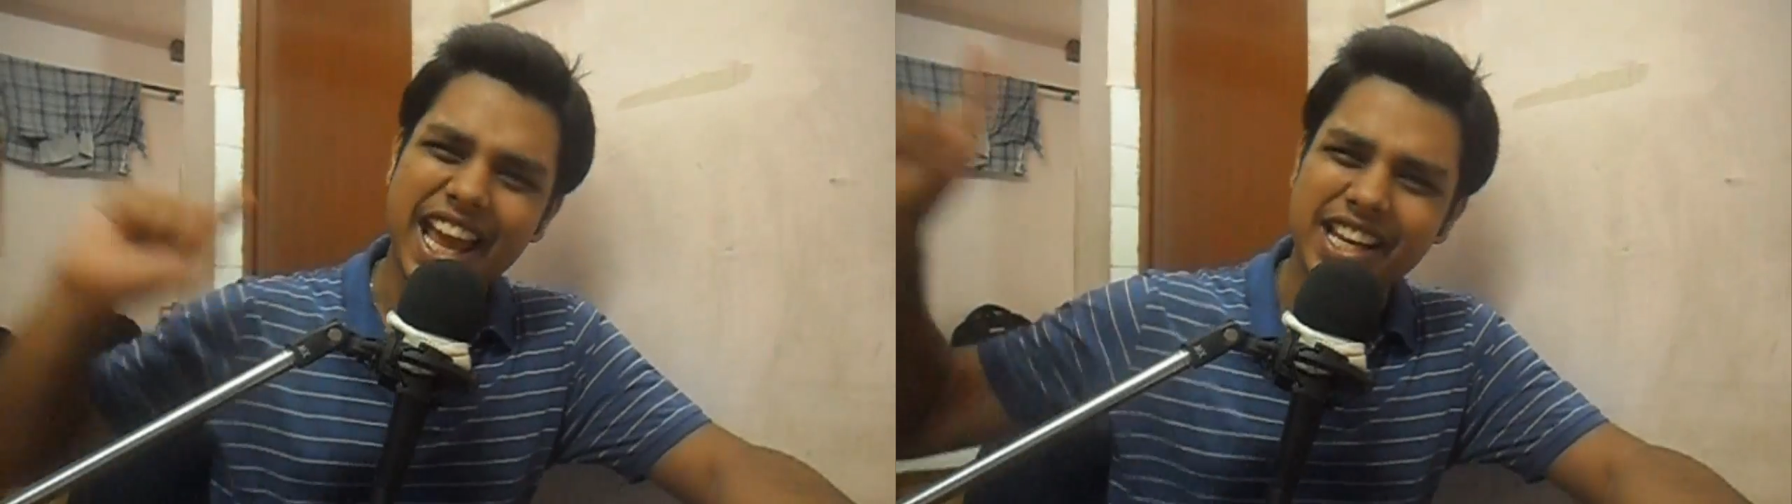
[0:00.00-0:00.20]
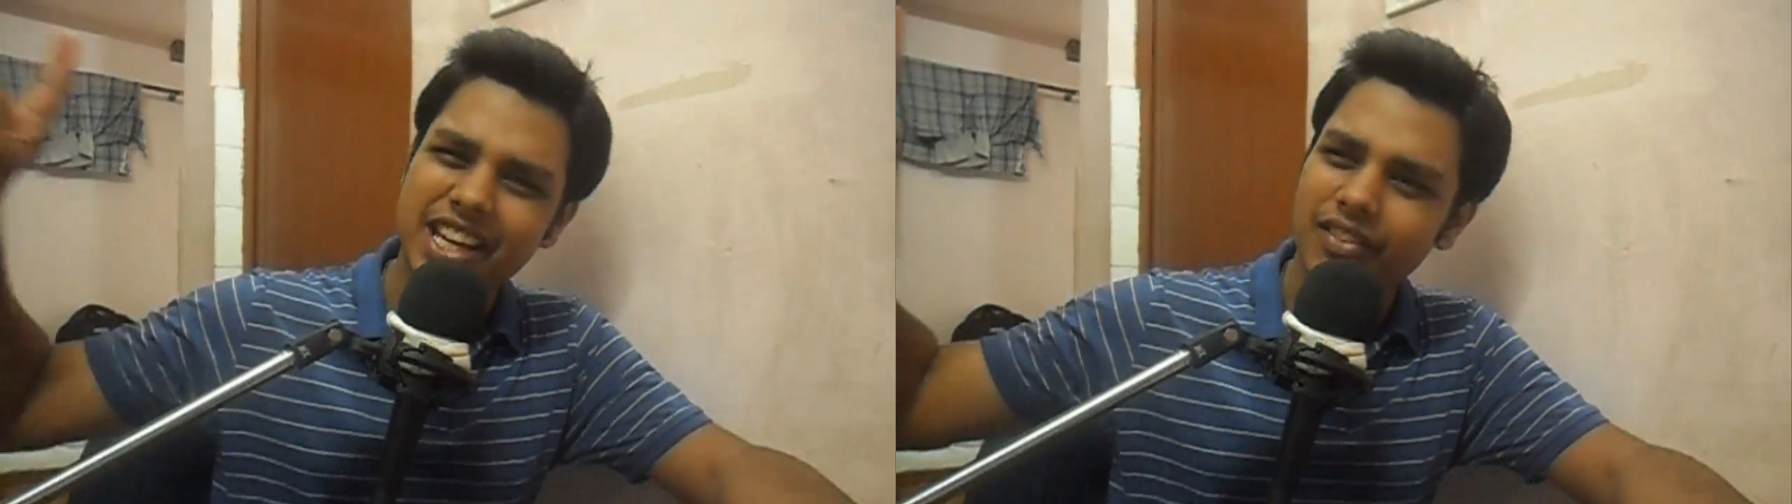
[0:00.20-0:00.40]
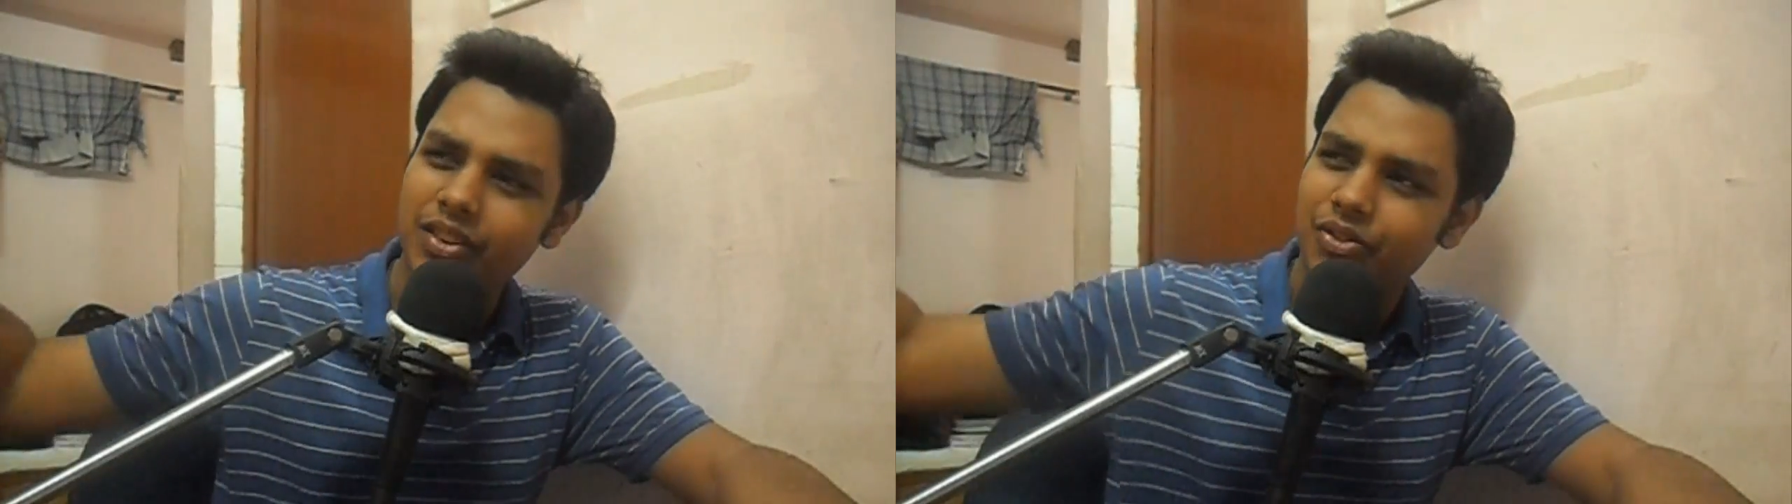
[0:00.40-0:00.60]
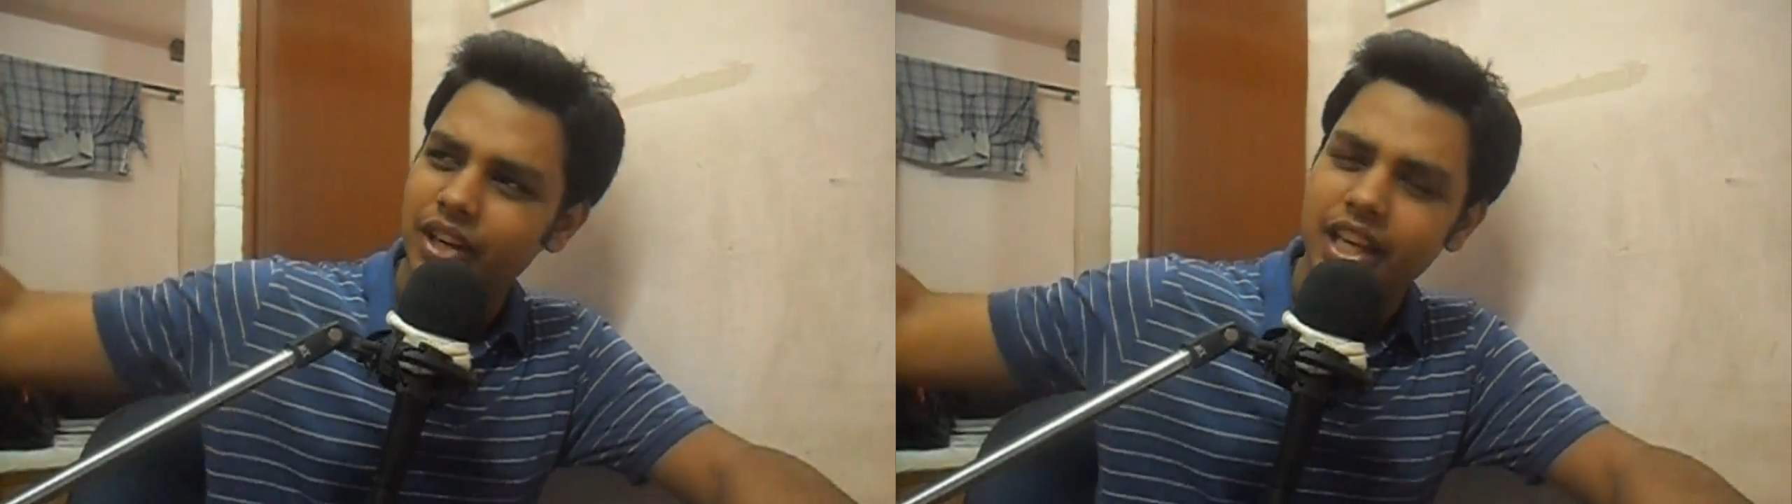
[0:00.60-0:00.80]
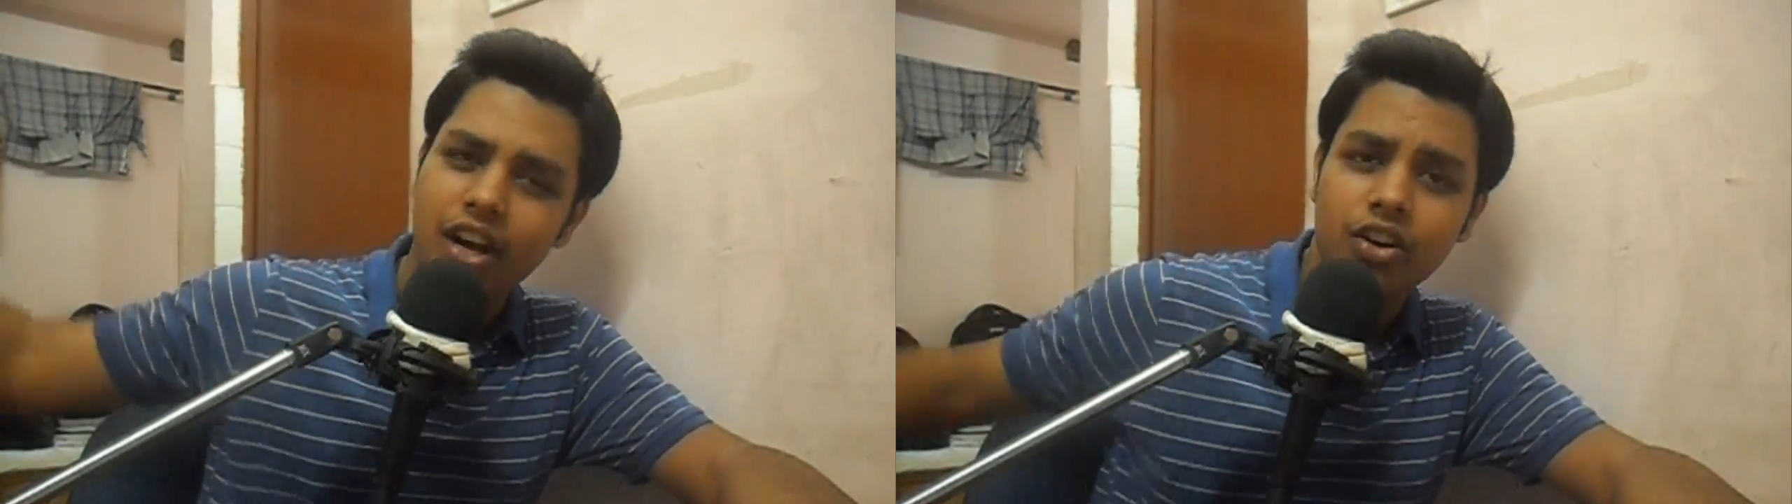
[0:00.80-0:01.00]
end of the
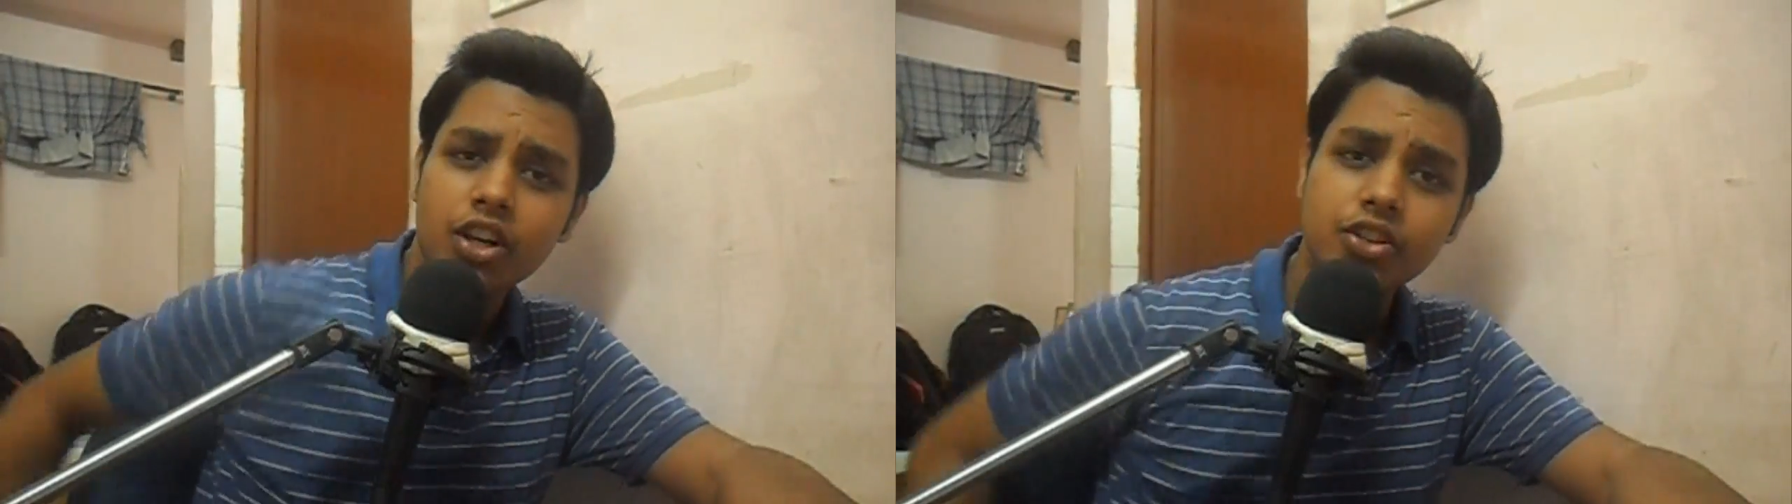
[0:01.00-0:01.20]
video